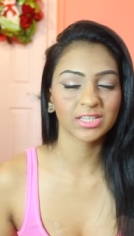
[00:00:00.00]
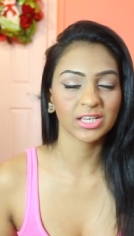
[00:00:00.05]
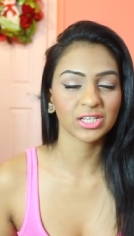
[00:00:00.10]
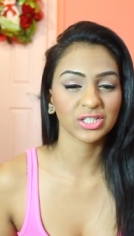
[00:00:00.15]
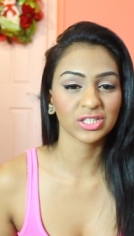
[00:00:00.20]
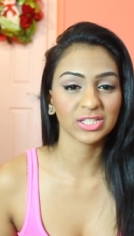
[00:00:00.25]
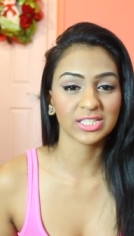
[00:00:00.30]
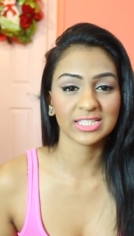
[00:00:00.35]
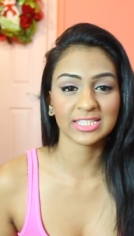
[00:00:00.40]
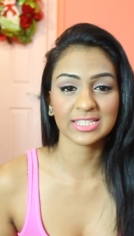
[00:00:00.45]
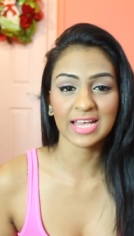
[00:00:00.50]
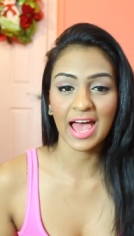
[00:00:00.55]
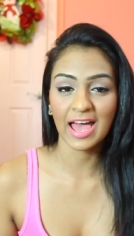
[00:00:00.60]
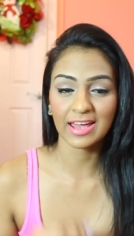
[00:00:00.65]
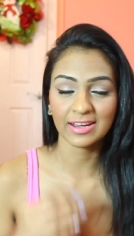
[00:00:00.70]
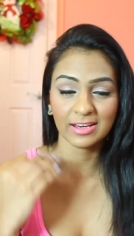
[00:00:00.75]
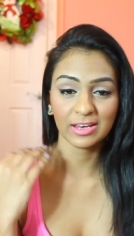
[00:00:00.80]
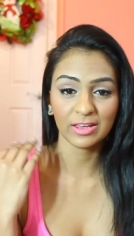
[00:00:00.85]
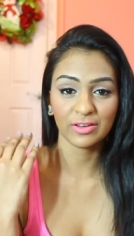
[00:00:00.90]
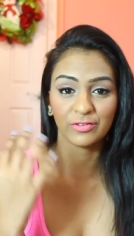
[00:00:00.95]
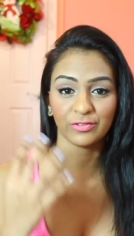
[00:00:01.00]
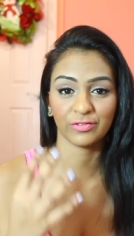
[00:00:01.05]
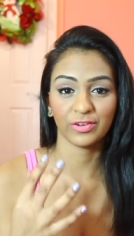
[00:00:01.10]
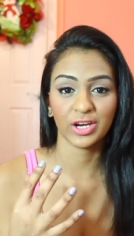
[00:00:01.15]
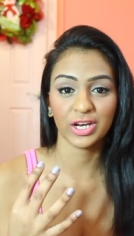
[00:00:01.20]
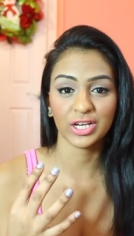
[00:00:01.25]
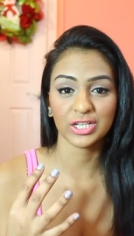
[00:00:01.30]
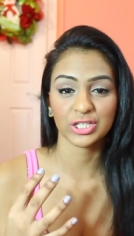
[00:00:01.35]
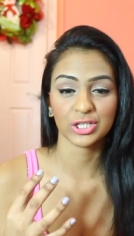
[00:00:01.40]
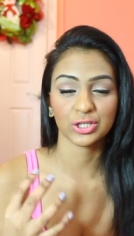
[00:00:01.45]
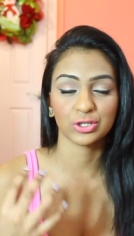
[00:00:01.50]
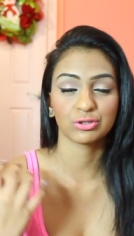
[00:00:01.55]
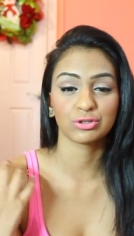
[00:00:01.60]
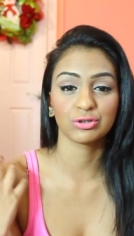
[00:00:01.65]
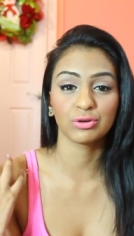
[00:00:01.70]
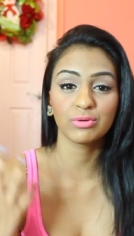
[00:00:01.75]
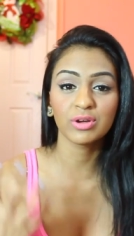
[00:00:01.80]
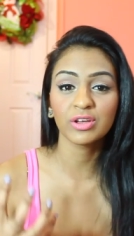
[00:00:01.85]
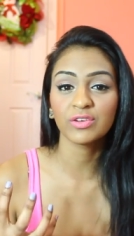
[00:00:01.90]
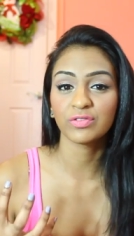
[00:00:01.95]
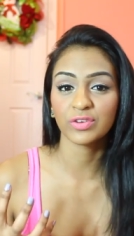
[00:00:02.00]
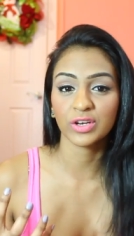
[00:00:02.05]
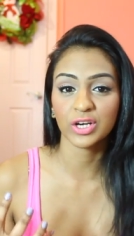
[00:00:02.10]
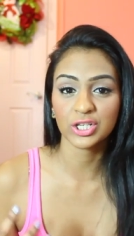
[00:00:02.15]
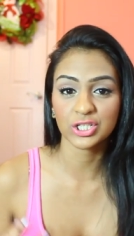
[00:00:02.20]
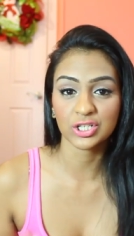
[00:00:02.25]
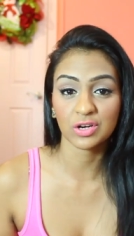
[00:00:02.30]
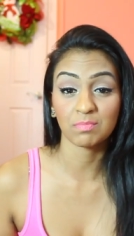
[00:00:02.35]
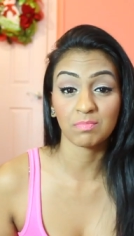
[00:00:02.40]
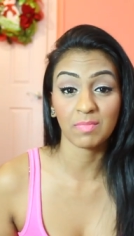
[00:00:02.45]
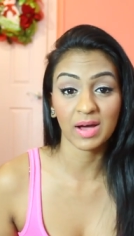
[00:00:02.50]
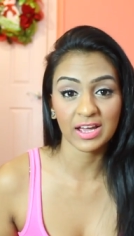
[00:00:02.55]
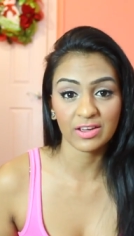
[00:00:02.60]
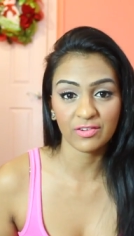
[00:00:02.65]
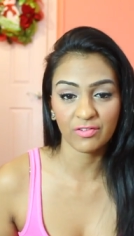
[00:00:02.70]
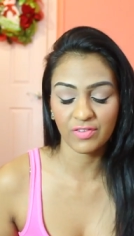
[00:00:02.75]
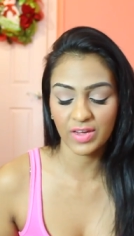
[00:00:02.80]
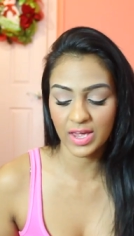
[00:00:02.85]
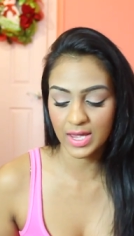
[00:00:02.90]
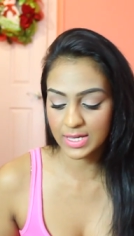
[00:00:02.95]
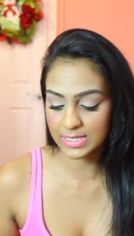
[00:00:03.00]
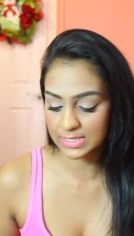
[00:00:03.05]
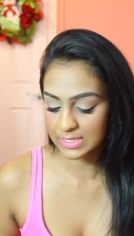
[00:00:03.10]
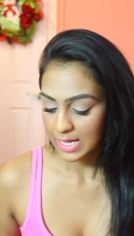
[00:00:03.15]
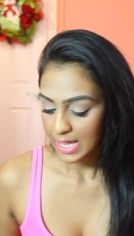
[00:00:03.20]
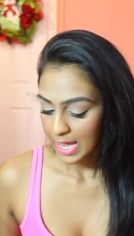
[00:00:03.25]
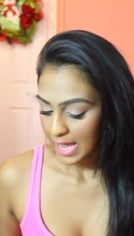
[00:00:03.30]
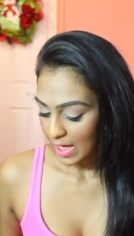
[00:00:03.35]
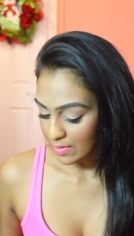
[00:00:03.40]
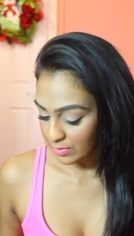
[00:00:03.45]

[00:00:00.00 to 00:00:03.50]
such a satiny finish, a dewy finish on my face.